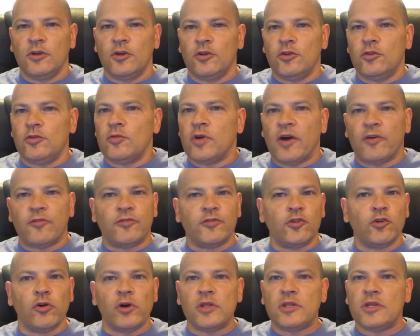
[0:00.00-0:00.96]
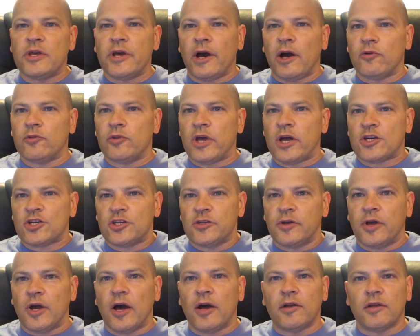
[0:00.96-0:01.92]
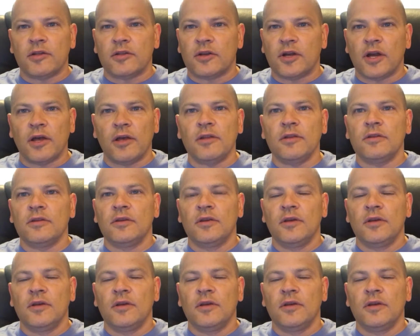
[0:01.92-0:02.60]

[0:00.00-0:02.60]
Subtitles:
you have no idea how they actually got it, right?